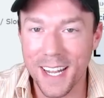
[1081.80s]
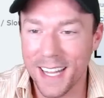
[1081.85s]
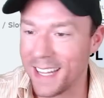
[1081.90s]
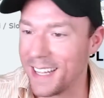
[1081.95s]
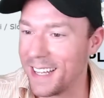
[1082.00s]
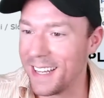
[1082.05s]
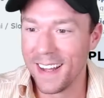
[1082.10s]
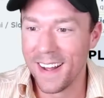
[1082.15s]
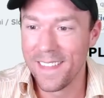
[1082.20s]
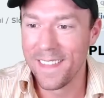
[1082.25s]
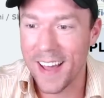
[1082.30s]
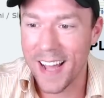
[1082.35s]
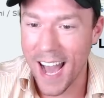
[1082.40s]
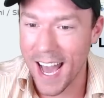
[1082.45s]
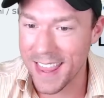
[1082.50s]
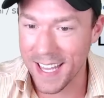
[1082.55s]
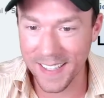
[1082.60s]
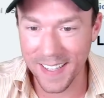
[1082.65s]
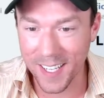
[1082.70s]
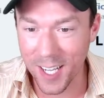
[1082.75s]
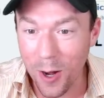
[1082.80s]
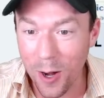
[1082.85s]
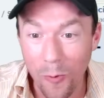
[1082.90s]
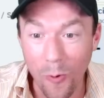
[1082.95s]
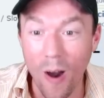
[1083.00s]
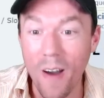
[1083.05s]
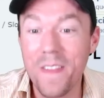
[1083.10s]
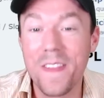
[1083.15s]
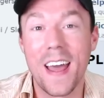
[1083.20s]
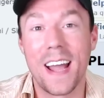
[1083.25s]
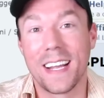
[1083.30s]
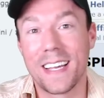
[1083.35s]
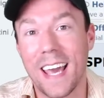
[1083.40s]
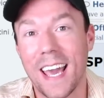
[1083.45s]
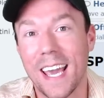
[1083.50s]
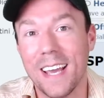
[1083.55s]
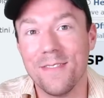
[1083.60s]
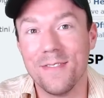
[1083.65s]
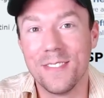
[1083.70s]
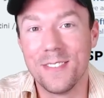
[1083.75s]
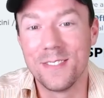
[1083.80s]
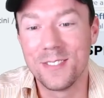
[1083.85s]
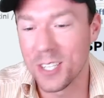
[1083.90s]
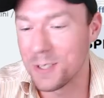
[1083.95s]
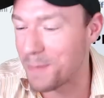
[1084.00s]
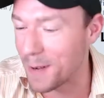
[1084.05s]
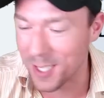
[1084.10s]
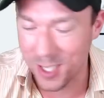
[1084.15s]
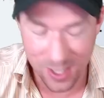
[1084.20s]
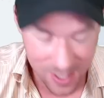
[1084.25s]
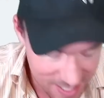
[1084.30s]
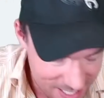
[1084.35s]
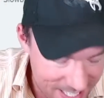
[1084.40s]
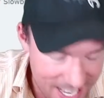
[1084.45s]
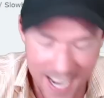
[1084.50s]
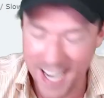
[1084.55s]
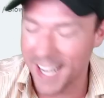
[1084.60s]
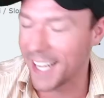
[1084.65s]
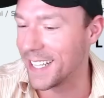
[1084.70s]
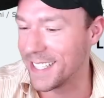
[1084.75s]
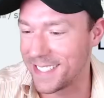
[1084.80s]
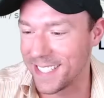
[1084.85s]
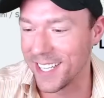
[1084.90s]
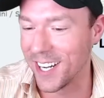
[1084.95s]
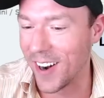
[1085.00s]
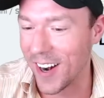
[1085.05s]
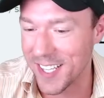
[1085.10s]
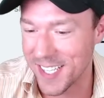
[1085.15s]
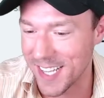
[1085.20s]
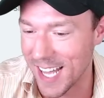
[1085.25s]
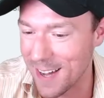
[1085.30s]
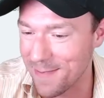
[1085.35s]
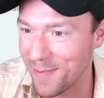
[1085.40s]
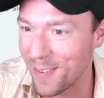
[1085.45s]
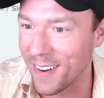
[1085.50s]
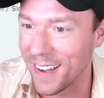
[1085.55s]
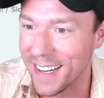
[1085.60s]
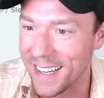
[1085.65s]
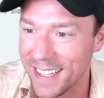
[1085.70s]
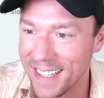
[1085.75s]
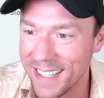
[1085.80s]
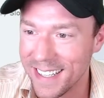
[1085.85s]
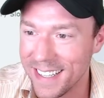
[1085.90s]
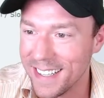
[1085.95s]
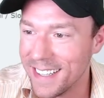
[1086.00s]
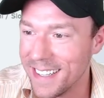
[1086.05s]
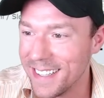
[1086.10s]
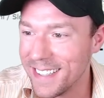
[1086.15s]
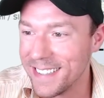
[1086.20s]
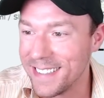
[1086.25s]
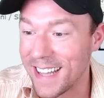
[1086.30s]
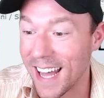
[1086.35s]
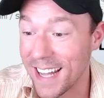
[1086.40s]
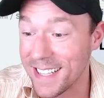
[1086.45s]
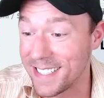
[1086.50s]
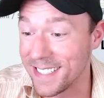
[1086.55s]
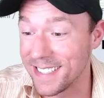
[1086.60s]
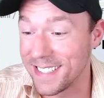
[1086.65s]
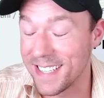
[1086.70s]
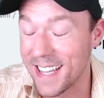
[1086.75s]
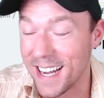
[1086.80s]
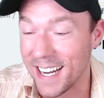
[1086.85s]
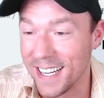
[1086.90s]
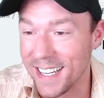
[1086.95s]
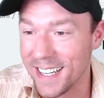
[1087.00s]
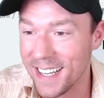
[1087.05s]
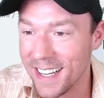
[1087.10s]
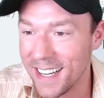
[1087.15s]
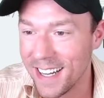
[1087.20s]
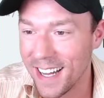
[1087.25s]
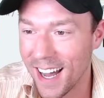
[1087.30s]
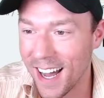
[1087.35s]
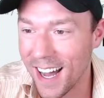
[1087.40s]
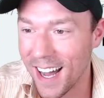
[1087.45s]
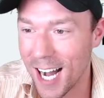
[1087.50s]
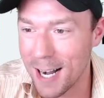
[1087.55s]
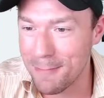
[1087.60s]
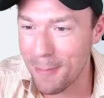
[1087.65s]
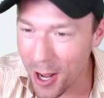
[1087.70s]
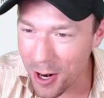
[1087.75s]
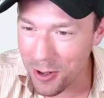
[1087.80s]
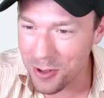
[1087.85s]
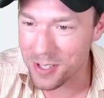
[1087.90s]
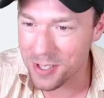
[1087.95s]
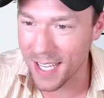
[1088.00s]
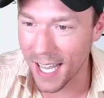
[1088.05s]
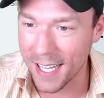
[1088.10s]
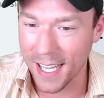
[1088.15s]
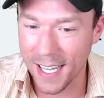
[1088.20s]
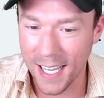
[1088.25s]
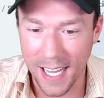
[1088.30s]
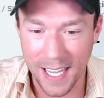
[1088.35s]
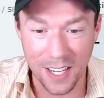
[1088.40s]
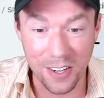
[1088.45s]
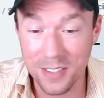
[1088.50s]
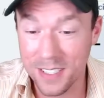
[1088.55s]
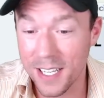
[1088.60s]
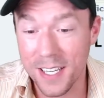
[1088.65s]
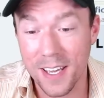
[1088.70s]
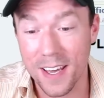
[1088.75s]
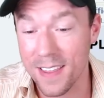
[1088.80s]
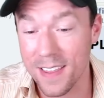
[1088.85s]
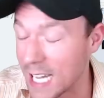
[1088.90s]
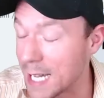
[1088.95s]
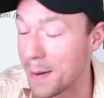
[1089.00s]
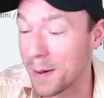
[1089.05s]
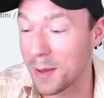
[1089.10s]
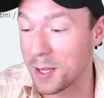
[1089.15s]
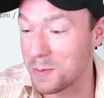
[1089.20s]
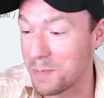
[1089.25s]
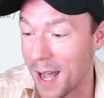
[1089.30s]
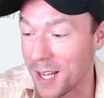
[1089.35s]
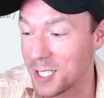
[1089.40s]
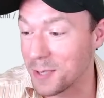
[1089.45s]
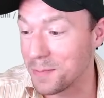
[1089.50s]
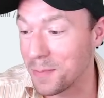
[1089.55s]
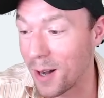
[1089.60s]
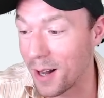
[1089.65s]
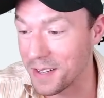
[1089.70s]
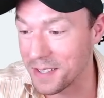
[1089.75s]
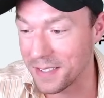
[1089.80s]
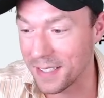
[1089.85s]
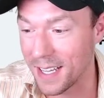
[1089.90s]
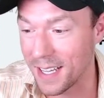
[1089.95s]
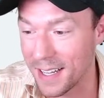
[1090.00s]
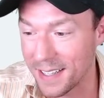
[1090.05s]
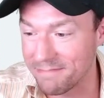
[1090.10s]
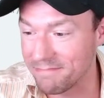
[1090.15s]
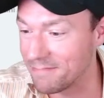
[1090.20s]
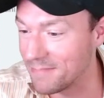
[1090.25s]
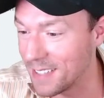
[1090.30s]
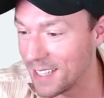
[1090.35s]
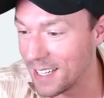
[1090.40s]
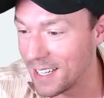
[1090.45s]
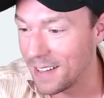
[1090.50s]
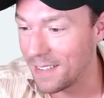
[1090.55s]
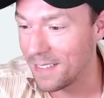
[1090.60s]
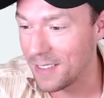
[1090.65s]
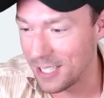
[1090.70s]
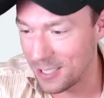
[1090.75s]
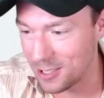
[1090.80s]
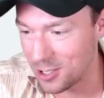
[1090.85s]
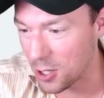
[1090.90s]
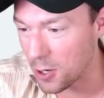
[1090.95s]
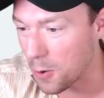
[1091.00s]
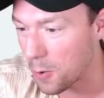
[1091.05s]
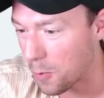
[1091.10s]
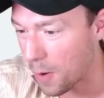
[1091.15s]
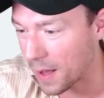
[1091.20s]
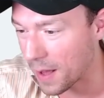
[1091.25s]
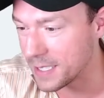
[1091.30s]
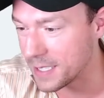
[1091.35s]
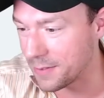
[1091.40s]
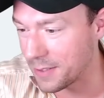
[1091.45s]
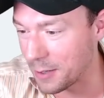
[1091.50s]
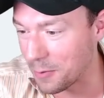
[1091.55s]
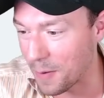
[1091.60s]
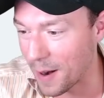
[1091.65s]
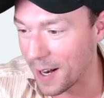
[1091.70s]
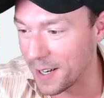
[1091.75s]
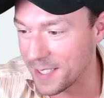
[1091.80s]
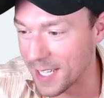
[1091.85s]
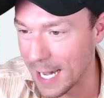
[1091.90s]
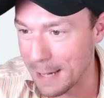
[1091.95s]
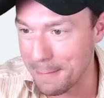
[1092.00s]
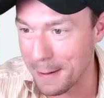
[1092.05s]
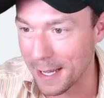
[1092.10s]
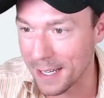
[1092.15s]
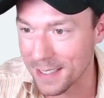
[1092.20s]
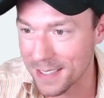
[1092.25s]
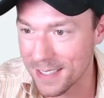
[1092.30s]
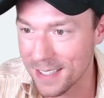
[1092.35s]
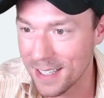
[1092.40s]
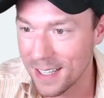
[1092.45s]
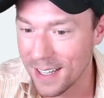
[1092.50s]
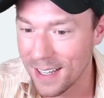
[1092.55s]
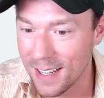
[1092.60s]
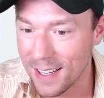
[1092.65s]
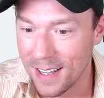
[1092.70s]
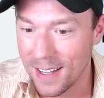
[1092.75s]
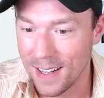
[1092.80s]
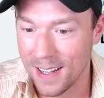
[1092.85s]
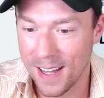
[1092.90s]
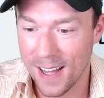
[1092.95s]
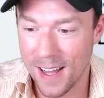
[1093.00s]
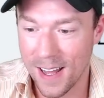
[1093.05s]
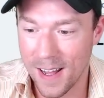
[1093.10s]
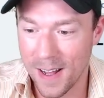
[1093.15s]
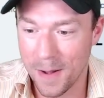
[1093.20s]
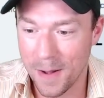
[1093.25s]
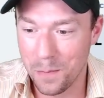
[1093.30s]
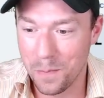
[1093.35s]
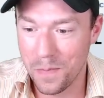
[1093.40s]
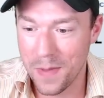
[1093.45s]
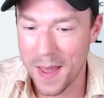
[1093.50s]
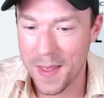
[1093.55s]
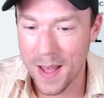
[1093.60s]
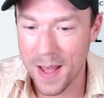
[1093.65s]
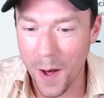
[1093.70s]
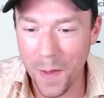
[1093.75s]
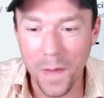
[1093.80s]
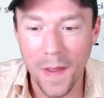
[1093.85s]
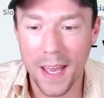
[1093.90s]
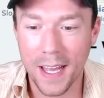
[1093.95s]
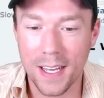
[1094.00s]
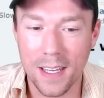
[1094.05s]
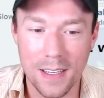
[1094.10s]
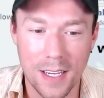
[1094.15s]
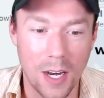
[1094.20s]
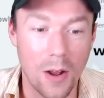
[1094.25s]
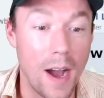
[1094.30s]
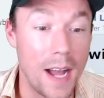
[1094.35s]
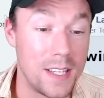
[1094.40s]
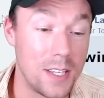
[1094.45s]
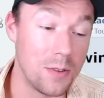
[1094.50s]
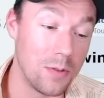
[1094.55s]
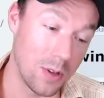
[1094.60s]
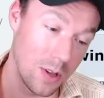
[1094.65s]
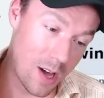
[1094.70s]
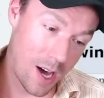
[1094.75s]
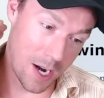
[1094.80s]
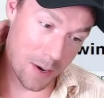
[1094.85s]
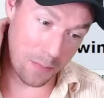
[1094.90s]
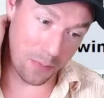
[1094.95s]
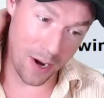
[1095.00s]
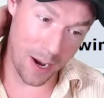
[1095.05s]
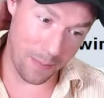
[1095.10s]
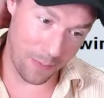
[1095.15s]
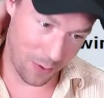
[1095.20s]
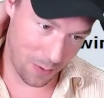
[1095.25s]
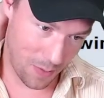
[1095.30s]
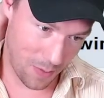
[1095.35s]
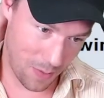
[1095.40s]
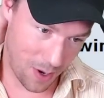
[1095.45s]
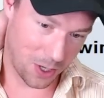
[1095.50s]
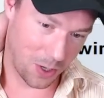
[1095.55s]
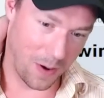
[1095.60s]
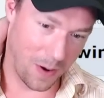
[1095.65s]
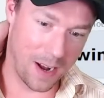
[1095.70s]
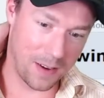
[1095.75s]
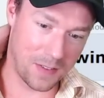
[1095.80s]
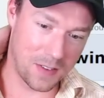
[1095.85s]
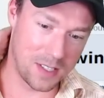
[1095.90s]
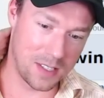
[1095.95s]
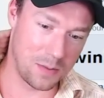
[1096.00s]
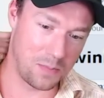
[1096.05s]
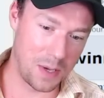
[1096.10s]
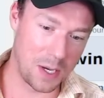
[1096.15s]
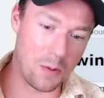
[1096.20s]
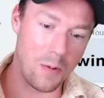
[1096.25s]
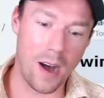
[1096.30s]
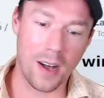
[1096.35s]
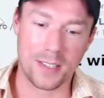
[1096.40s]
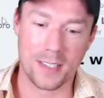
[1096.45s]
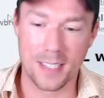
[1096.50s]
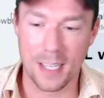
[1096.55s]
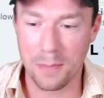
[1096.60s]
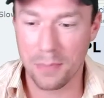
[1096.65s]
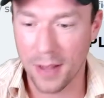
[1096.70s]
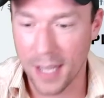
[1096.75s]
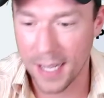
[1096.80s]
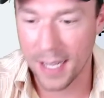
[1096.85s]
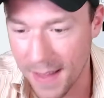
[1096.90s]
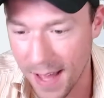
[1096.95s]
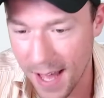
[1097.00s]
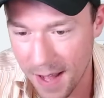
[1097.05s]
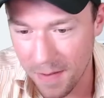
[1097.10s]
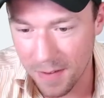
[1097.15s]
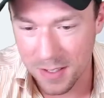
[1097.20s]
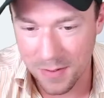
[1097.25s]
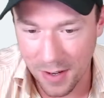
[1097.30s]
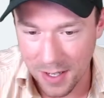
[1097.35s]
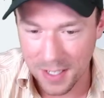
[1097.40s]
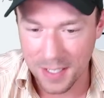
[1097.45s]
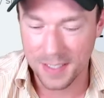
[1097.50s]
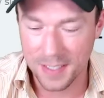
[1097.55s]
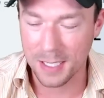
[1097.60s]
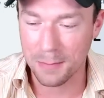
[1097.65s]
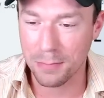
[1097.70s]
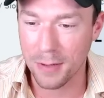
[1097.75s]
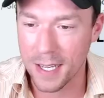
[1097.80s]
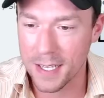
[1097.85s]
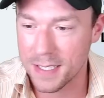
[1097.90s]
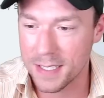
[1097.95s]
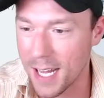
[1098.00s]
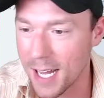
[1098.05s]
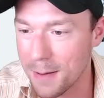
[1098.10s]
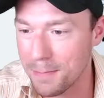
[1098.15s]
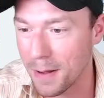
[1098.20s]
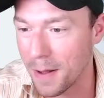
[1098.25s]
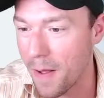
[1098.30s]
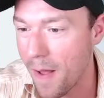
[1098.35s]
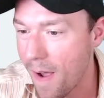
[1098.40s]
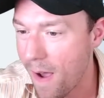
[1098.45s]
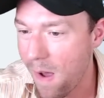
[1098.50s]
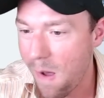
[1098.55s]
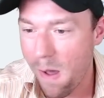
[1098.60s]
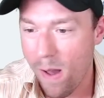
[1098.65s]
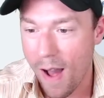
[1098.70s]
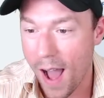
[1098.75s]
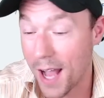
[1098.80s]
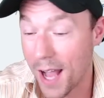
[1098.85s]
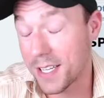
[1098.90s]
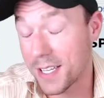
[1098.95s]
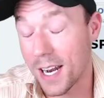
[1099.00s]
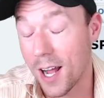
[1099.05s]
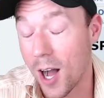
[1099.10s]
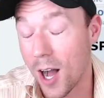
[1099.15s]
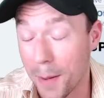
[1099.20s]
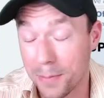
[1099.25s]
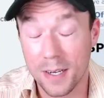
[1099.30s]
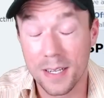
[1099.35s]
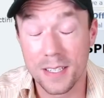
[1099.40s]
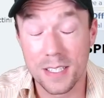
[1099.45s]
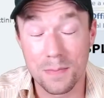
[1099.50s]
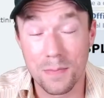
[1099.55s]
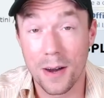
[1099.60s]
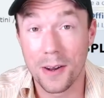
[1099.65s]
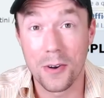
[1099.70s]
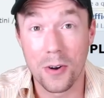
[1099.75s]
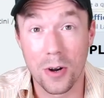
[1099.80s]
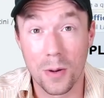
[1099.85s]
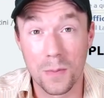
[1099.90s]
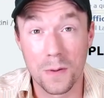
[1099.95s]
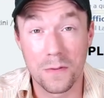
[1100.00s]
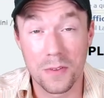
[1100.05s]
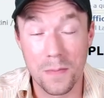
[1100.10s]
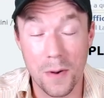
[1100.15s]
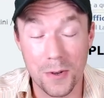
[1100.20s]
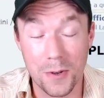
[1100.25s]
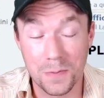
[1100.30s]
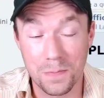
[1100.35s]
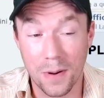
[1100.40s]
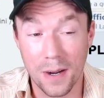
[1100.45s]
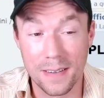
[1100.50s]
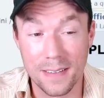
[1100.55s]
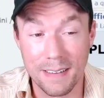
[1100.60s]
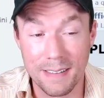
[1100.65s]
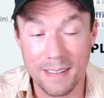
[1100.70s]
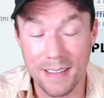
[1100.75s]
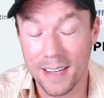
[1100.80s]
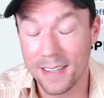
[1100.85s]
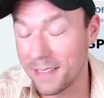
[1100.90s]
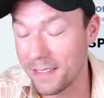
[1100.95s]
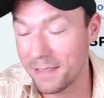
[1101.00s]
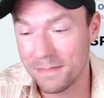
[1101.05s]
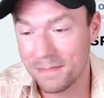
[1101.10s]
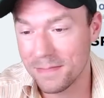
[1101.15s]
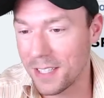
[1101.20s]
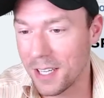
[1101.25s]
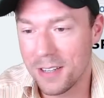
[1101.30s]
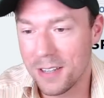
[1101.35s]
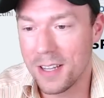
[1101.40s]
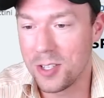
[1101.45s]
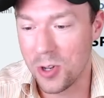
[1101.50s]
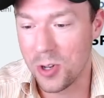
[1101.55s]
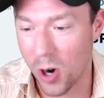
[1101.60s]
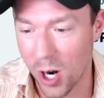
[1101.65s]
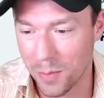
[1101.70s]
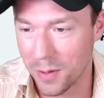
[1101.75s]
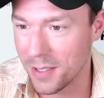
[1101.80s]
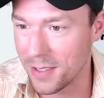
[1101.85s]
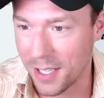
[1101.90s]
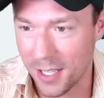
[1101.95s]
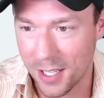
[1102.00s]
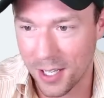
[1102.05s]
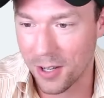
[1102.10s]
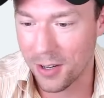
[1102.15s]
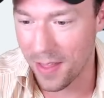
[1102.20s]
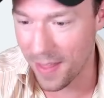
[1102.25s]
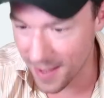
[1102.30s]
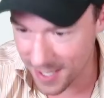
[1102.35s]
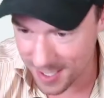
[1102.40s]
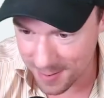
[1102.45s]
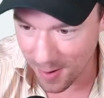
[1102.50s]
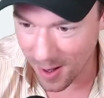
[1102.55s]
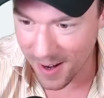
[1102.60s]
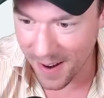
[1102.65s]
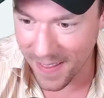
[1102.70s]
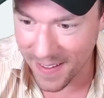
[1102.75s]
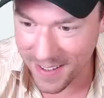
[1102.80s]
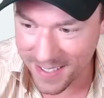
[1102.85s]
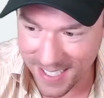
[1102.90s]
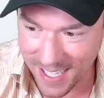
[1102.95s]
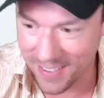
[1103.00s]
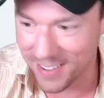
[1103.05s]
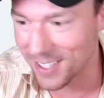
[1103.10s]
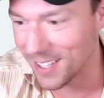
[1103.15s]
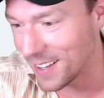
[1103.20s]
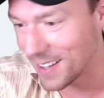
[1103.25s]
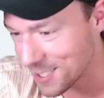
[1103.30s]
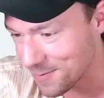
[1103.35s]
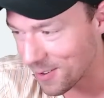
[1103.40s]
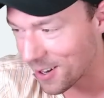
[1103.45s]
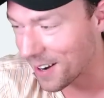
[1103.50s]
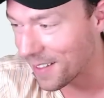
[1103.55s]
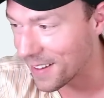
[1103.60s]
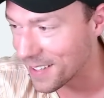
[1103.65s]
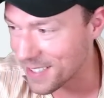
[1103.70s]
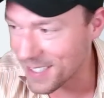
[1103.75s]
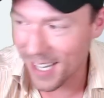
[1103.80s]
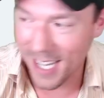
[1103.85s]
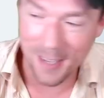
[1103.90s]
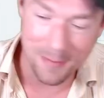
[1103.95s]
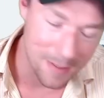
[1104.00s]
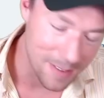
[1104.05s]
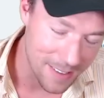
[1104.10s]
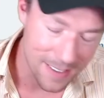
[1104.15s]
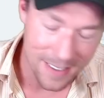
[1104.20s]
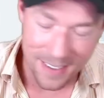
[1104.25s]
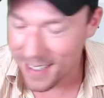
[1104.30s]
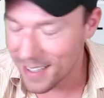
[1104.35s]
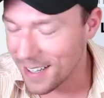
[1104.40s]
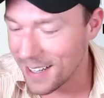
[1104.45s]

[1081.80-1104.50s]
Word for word: I think they could have won that game just by sending in Cinderace at that point. That's insane. Uh, Mono Psychic, I couldn't tell you a thing about this matchup, honestly. Like, two relatively rare typings. Um, and unlike, you know, I had to do a lot of prep for Mono Ground because it's been a while since I played that. It's a very distinct playstyle, but I just kind of hopped right into mono normal for the most part, and I thought, yeah, it's normal. You go to this mono this time, you go to this mono this time, and